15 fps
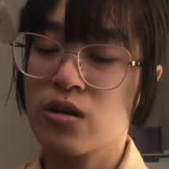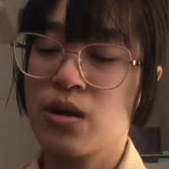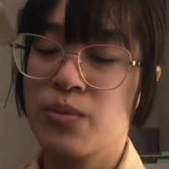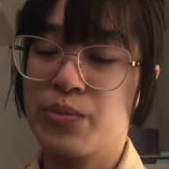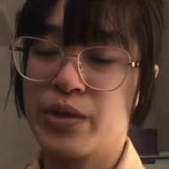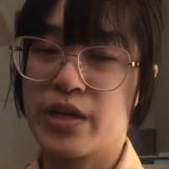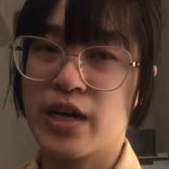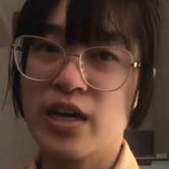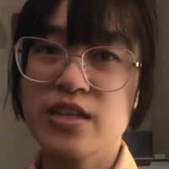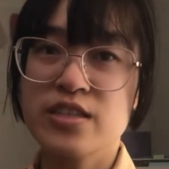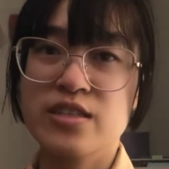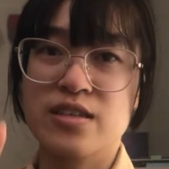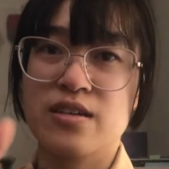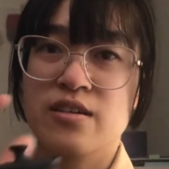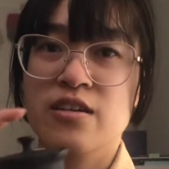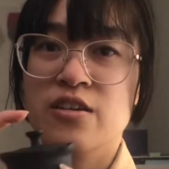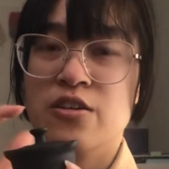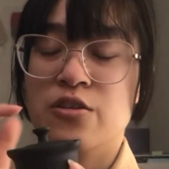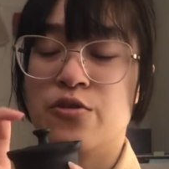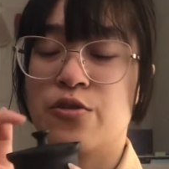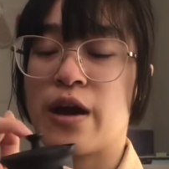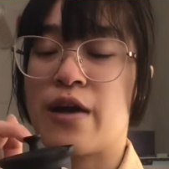because
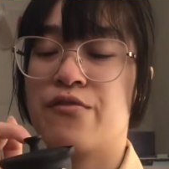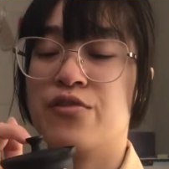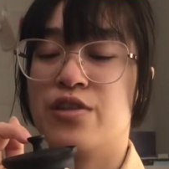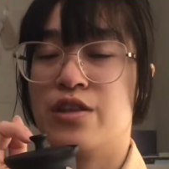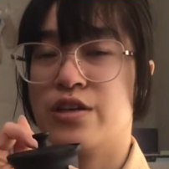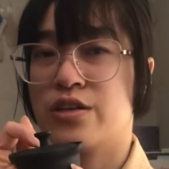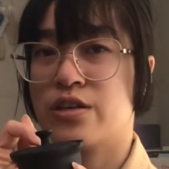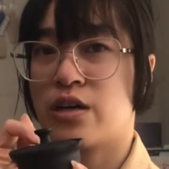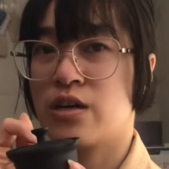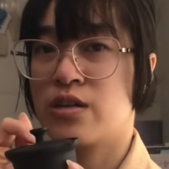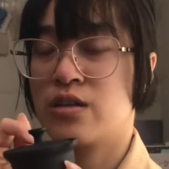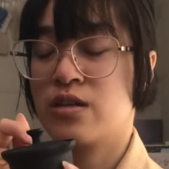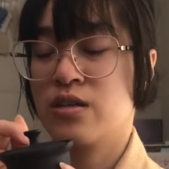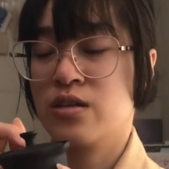you have the lid on.